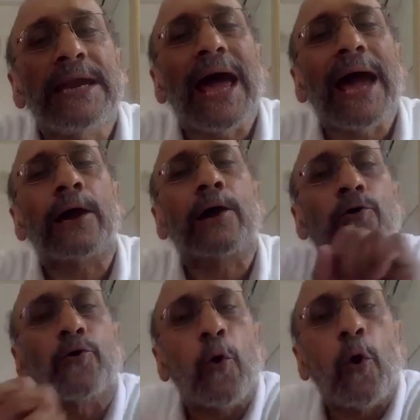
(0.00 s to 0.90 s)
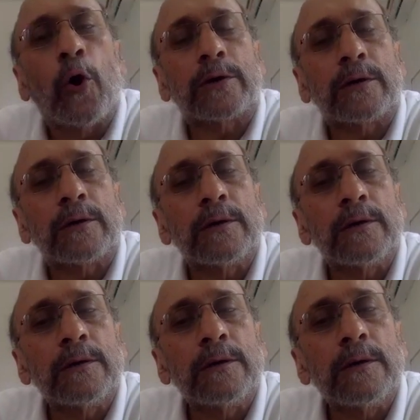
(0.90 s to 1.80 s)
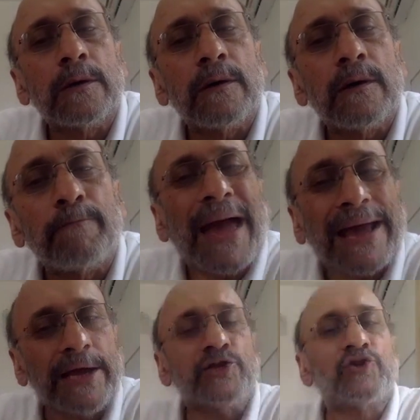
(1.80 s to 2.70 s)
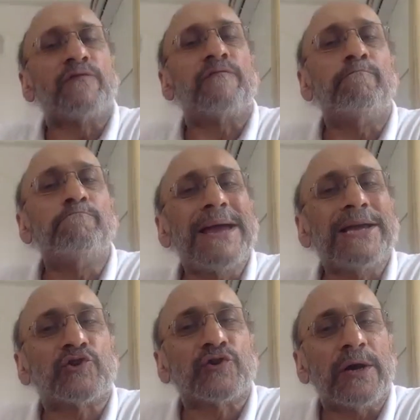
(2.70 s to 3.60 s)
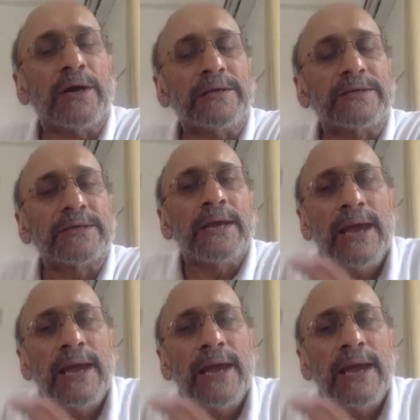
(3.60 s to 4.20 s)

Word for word: lakh crore package of measures.